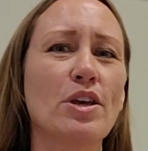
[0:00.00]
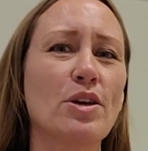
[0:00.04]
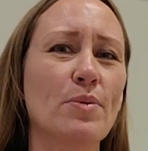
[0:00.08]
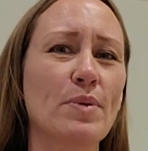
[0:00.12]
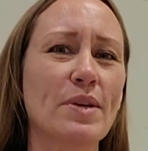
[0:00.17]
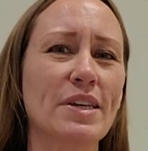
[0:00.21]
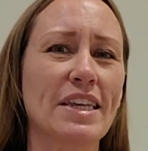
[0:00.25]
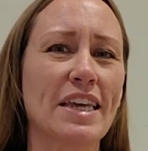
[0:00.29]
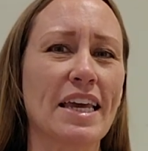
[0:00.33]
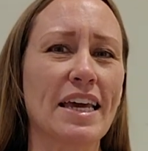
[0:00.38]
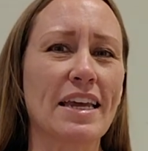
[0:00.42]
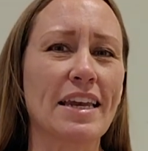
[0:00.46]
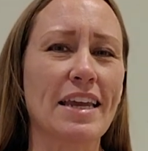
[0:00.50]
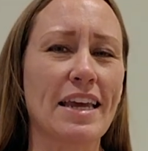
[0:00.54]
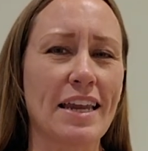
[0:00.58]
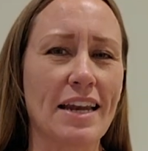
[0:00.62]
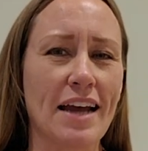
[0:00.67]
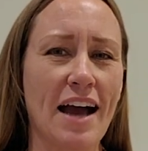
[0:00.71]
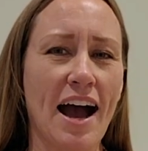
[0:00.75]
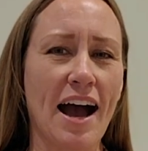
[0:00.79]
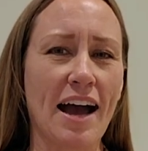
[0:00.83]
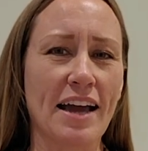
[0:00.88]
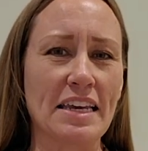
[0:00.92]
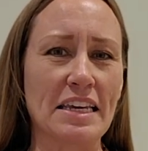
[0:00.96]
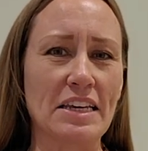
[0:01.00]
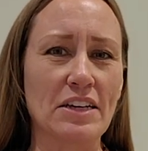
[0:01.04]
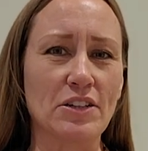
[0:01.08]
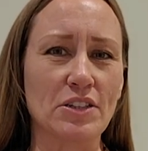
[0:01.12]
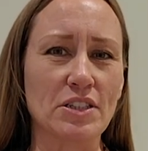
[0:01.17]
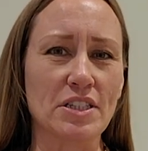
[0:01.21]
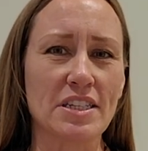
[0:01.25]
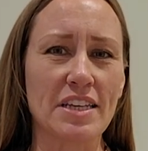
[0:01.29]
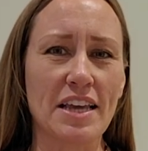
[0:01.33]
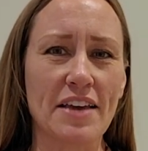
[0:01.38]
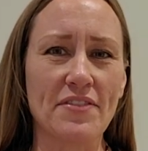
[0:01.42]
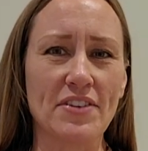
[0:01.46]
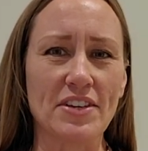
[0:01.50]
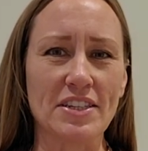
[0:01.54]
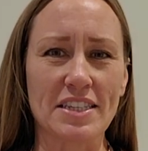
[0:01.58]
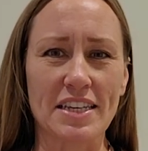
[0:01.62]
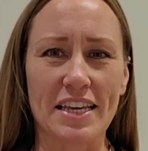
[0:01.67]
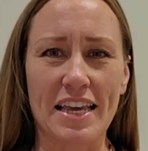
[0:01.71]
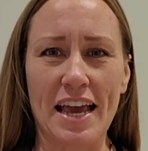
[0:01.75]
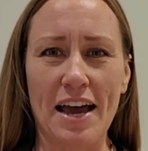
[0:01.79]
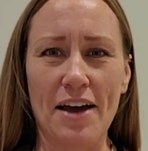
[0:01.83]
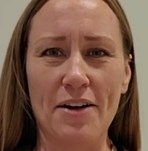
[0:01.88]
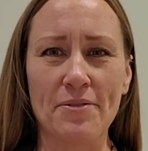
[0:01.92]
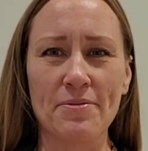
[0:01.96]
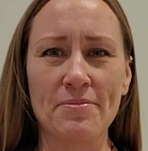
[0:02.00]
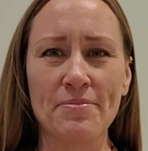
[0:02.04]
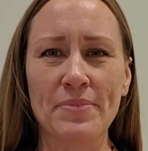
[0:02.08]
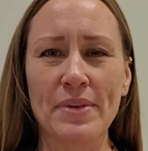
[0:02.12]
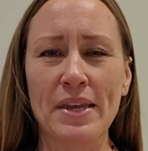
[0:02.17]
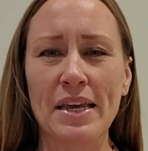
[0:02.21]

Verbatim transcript: you would get in a high yield savings account.